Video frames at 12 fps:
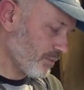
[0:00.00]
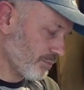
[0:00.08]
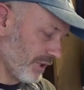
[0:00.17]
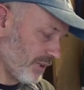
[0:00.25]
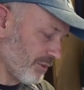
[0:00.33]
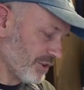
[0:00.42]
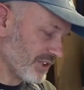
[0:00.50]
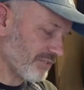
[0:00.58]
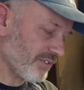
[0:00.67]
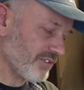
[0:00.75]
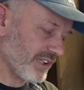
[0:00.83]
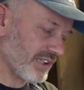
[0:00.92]
Pretty much
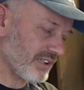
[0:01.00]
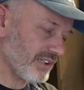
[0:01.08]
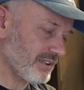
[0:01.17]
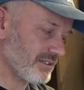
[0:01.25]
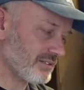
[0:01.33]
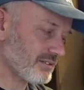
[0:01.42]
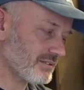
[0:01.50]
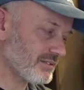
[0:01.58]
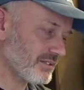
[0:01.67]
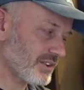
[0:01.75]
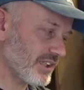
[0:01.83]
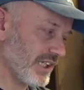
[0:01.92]
everything that
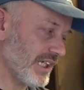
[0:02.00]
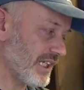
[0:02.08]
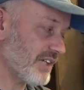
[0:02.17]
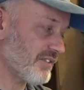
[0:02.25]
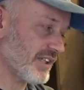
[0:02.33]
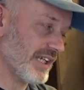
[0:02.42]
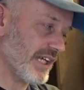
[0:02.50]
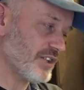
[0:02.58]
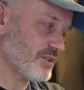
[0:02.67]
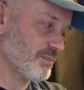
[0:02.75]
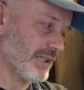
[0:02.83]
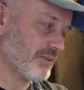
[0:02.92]
you need, even the
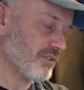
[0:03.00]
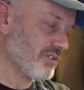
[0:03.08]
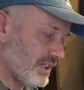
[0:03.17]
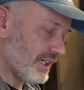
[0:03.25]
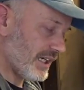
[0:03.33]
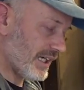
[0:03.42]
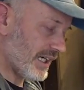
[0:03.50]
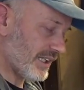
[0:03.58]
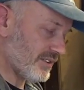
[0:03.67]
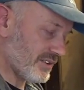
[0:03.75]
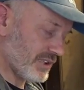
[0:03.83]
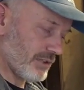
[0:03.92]
engine mounts,
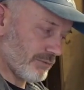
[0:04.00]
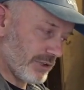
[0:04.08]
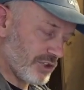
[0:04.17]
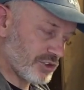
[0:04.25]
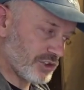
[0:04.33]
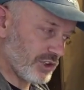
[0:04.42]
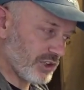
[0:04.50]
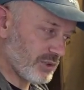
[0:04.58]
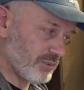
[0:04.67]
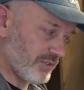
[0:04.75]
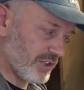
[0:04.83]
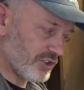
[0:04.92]
and a rear
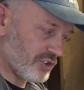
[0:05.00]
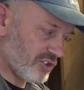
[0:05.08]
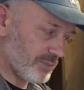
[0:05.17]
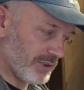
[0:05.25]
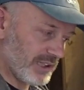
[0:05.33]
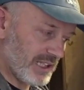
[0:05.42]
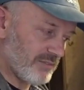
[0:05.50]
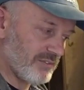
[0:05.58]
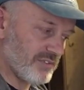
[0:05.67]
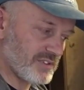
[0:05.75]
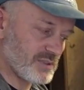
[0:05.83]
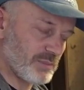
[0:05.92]
shock with the adjustable
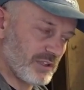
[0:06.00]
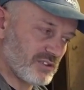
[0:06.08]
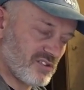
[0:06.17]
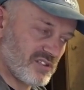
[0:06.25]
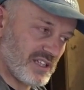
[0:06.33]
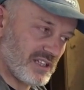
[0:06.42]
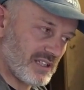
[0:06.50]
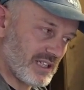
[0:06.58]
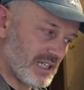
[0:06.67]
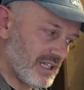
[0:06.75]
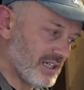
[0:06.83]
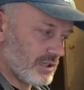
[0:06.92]
length to be able to set
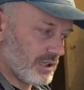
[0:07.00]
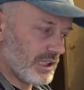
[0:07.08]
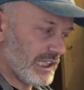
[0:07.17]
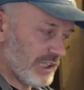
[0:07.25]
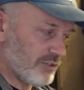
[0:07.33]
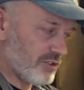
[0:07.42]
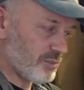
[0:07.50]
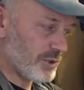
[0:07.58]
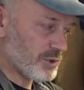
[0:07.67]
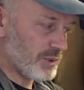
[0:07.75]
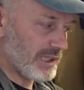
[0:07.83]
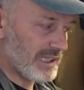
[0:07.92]
the clearance
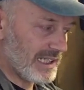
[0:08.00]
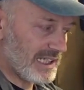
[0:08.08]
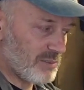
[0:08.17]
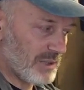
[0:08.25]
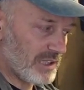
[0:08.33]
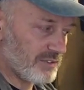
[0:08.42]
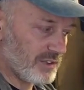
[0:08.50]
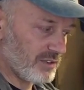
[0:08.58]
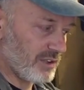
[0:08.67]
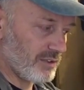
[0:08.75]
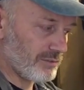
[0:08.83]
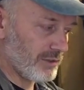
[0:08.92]
between the inlet
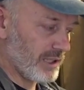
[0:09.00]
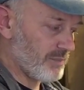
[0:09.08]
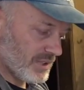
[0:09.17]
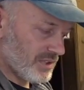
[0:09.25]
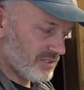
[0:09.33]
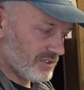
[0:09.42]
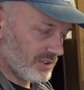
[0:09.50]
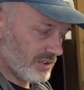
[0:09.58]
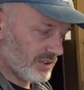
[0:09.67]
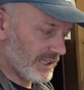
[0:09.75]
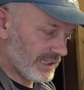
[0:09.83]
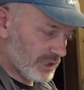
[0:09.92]
manifold and the frame.
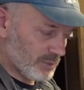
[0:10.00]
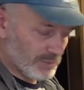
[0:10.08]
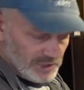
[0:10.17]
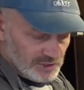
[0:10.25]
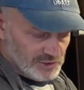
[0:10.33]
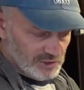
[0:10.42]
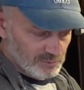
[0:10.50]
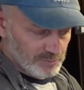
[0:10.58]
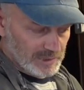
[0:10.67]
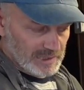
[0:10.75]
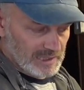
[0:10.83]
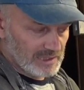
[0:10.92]
So that combination of
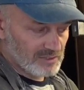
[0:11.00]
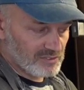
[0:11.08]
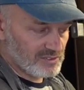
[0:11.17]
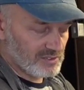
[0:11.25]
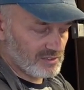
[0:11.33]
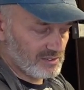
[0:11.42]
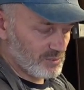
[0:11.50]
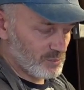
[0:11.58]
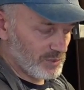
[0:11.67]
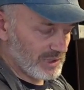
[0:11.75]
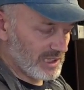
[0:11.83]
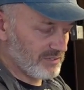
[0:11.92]
parts
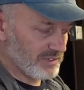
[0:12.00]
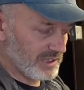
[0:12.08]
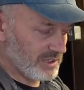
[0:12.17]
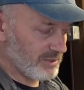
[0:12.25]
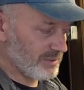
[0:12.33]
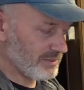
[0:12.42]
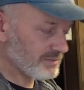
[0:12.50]
will give you